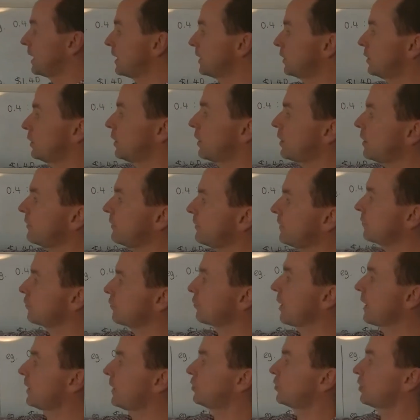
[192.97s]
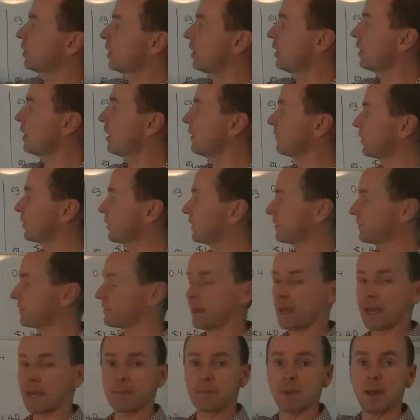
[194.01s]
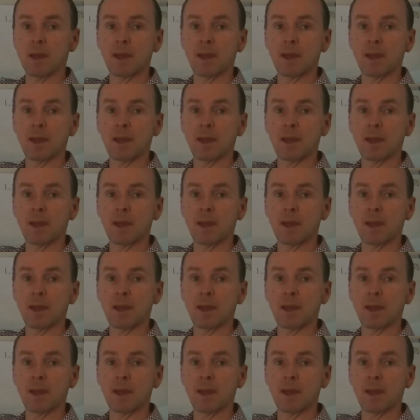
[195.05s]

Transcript: You notice this ratio, I've got the same